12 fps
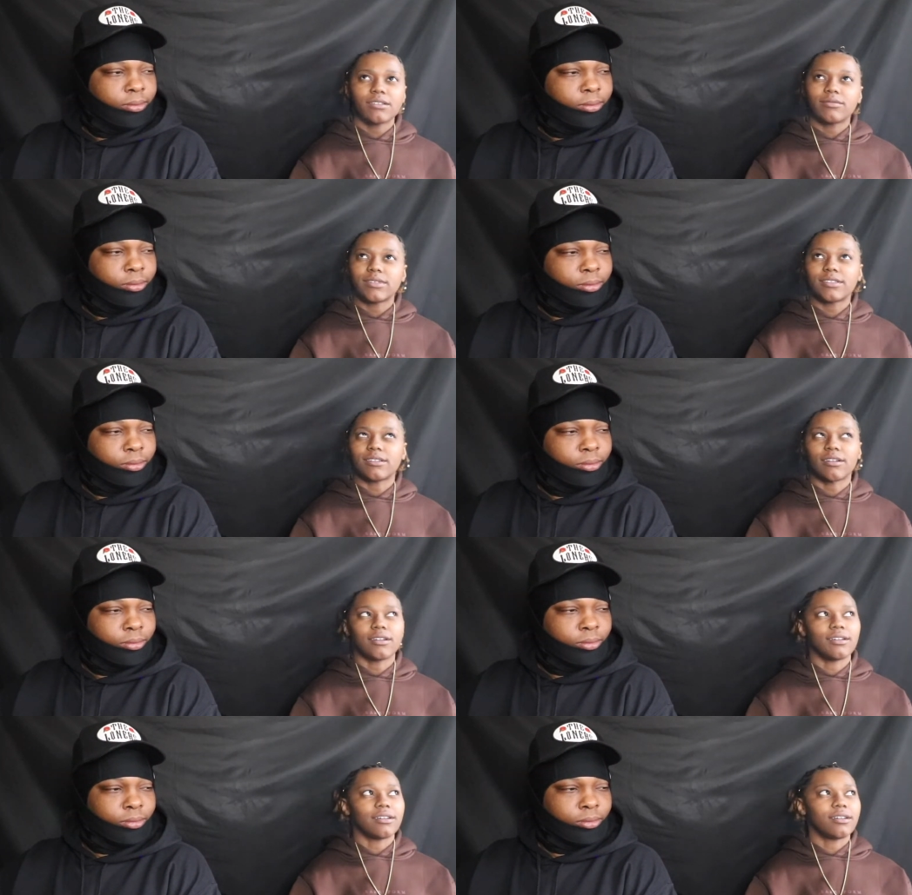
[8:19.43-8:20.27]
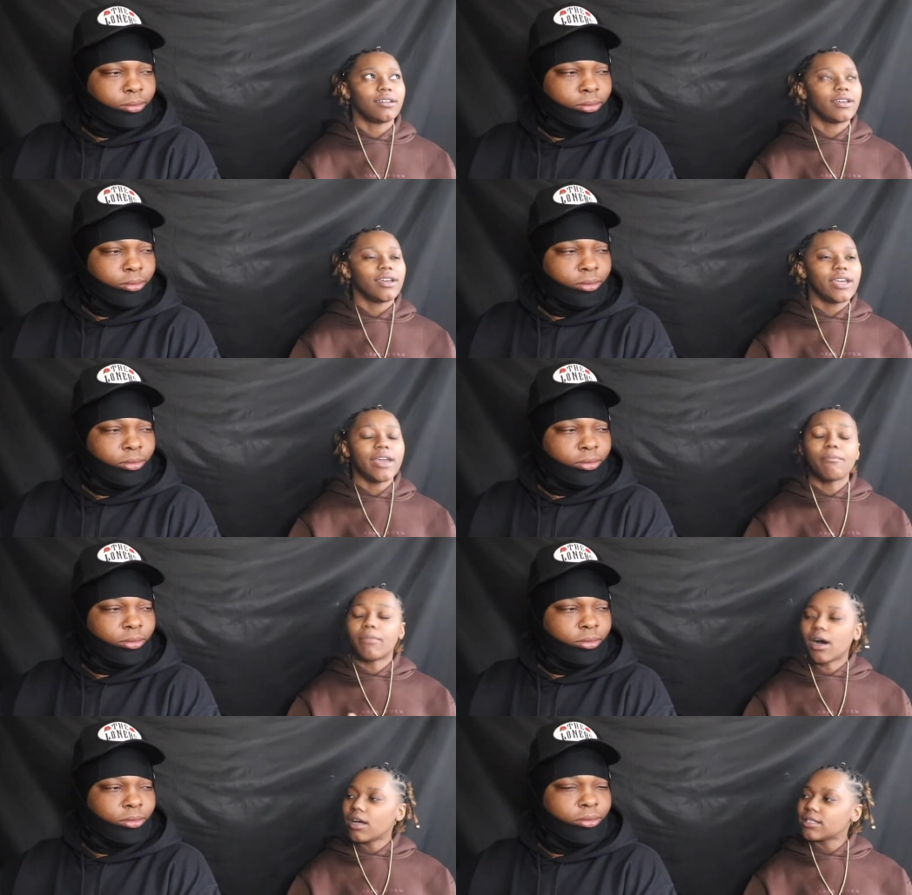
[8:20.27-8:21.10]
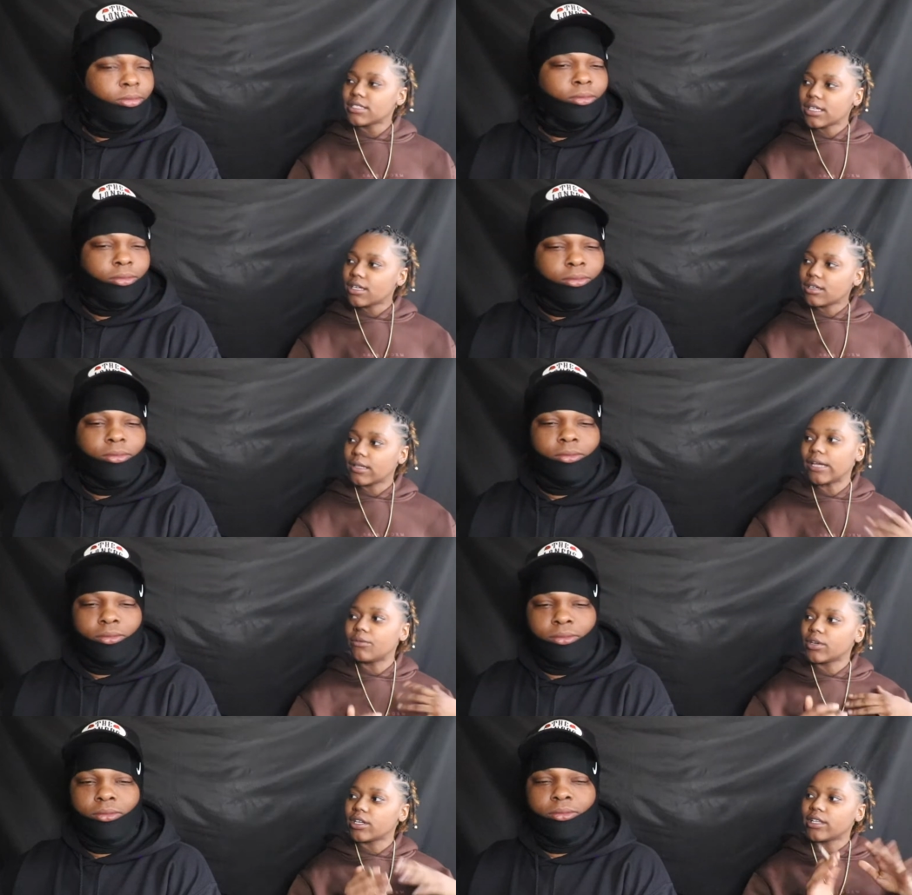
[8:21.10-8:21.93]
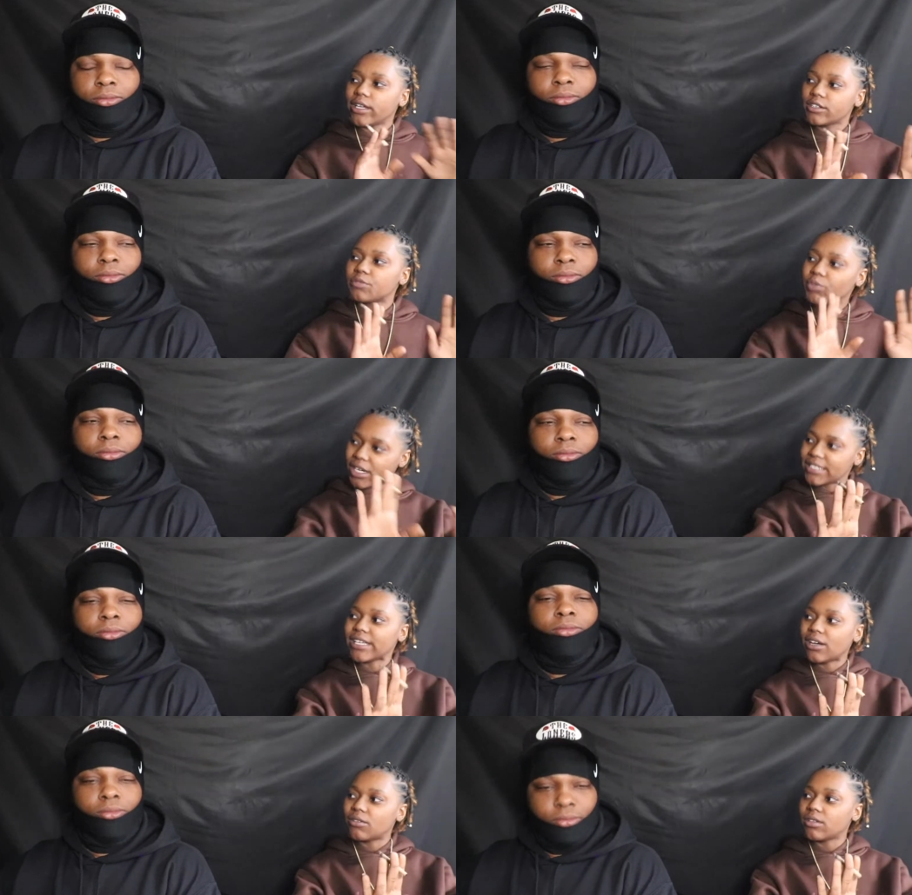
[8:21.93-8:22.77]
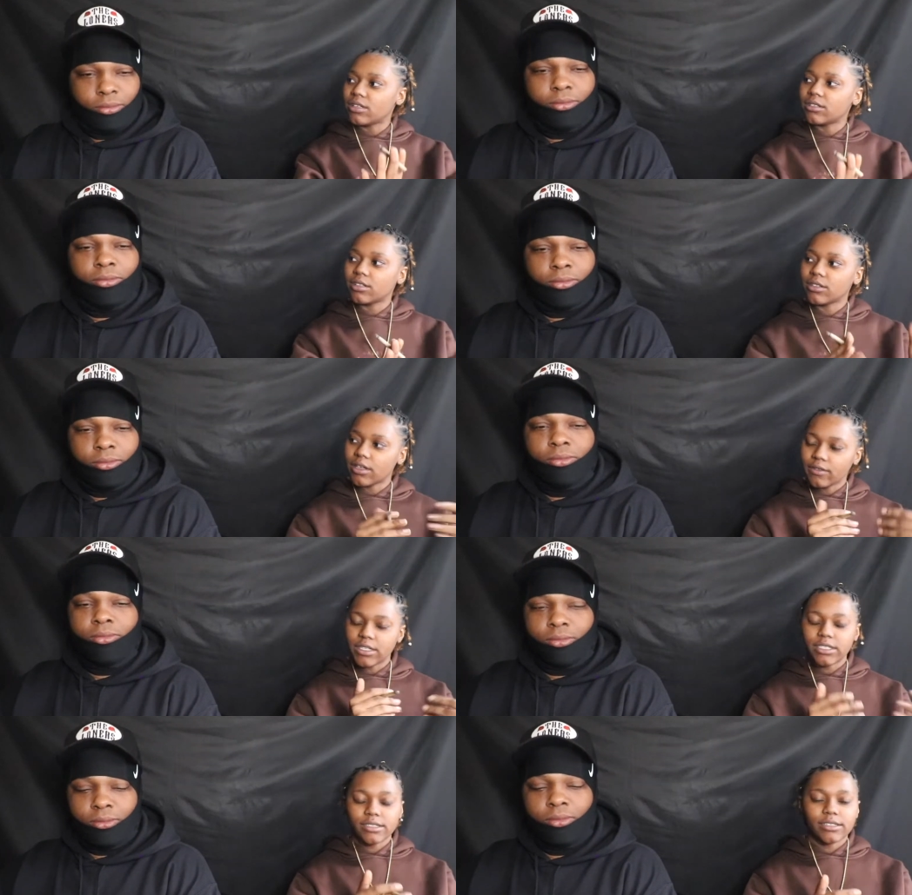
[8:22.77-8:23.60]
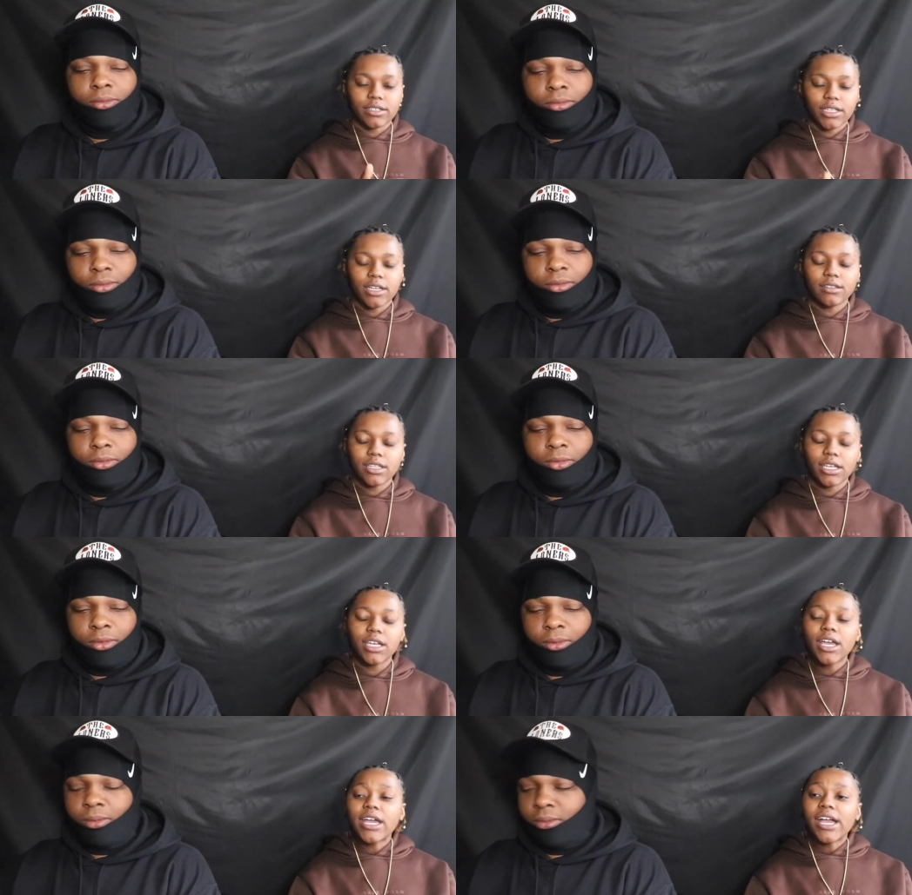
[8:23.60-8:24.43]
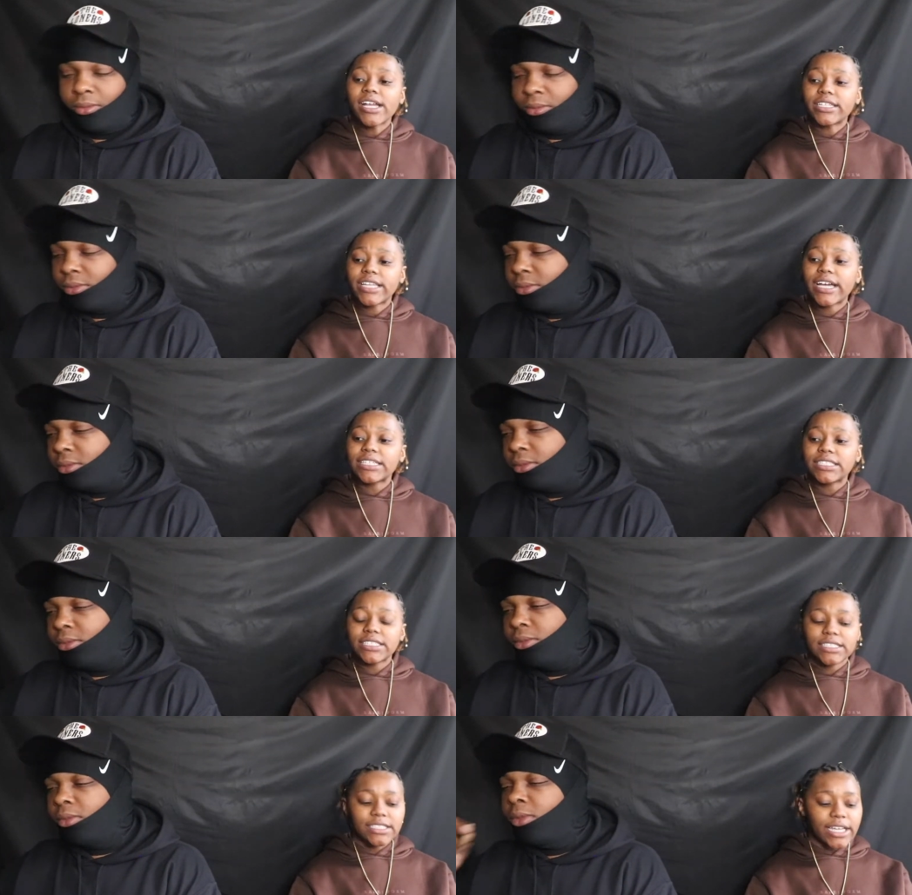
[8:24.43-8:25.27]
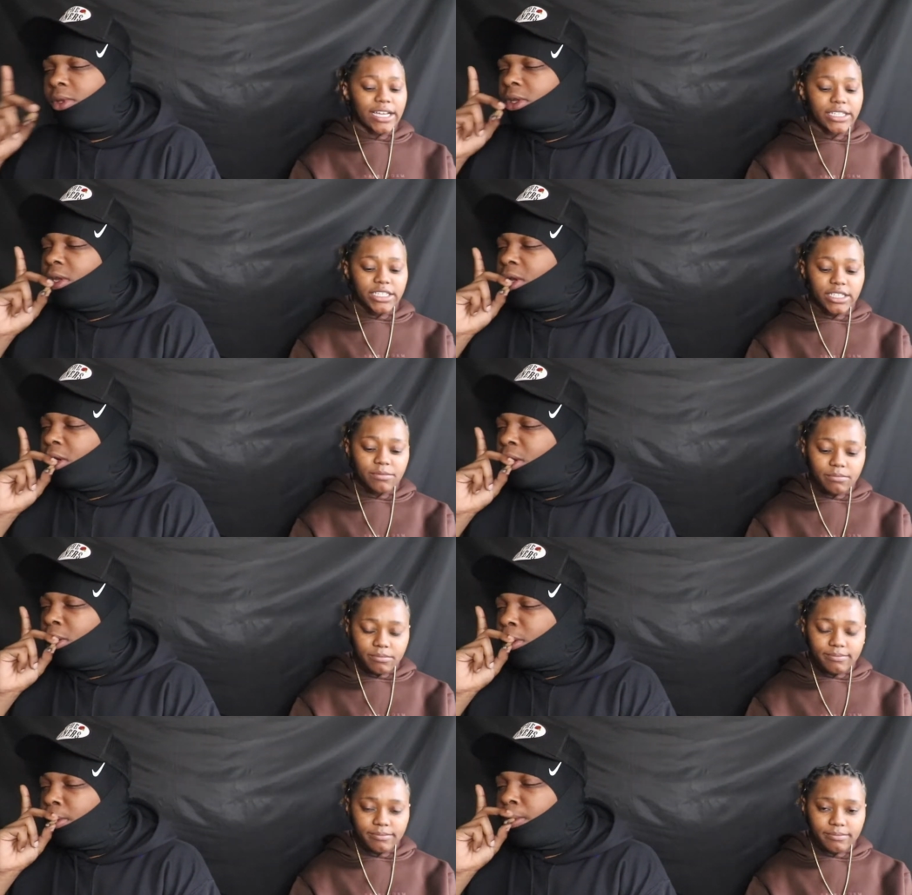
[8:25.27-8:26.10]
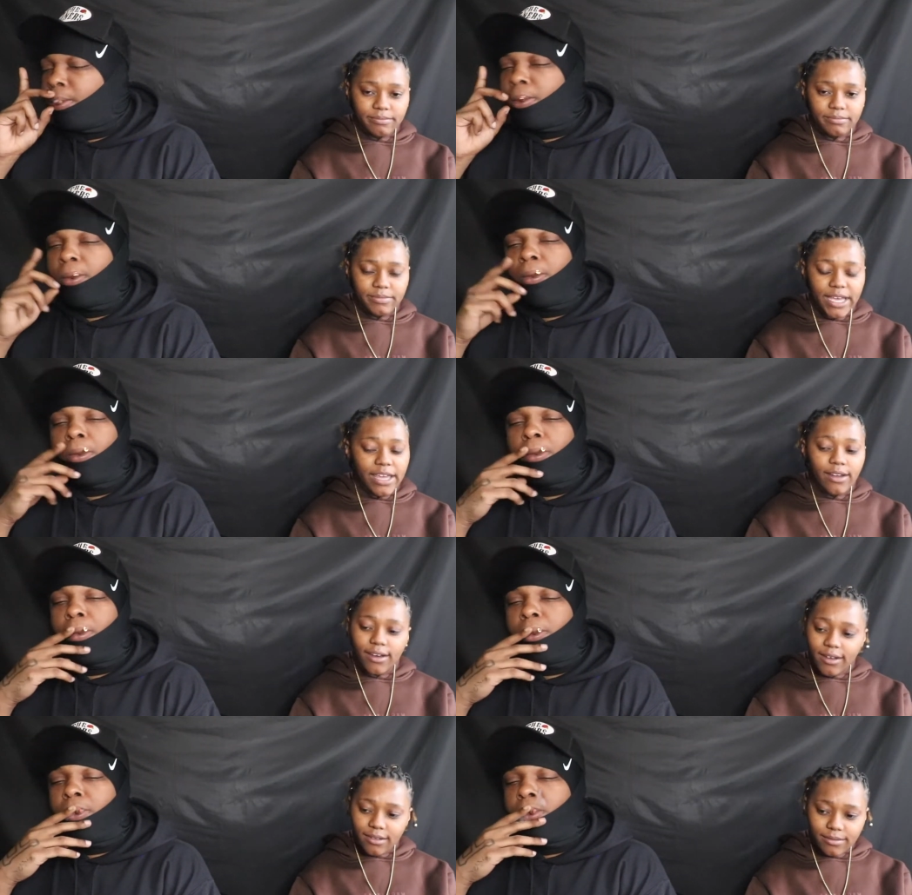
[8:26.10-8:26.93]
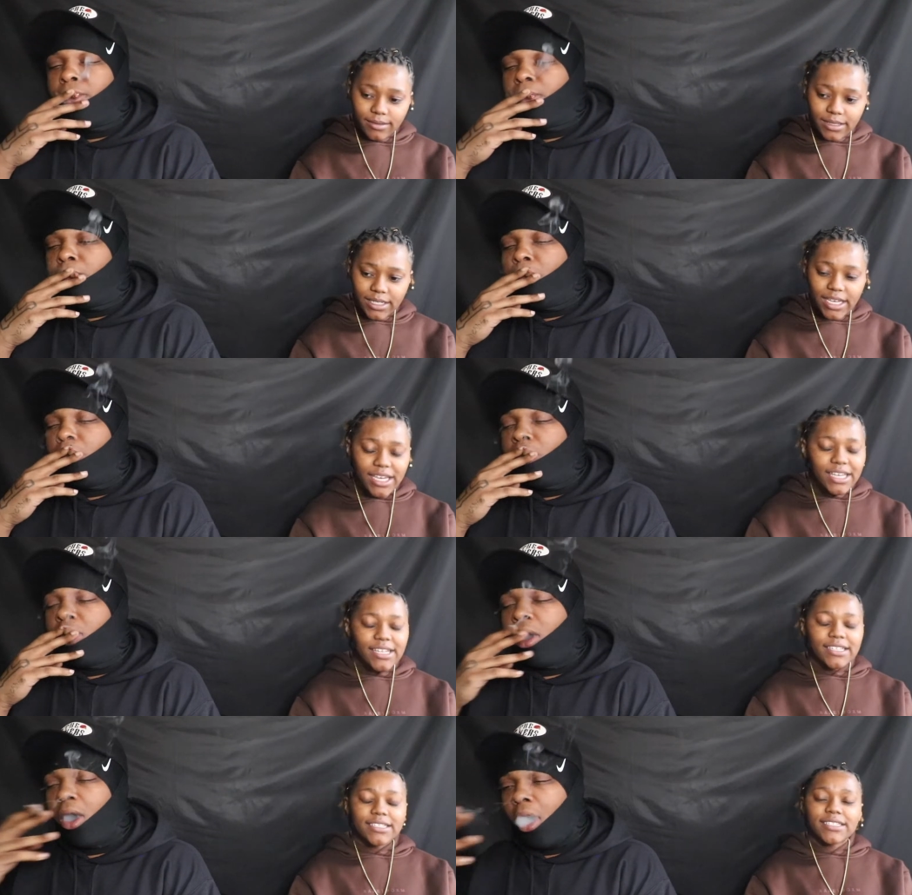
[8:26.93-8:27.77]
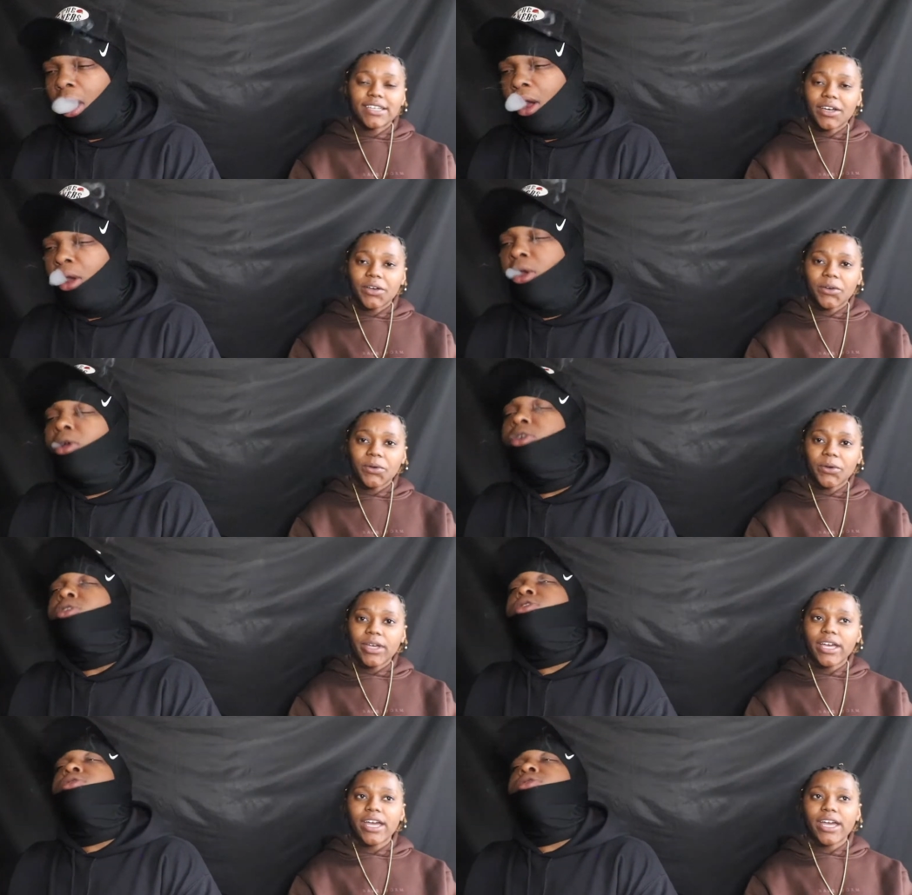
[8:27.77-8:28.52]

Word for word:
Speaker 1: what's it called embossing like mm -hmm. where mm-hmm. the letters press out mm -hmm. of the clothing that shit's not cheap at all so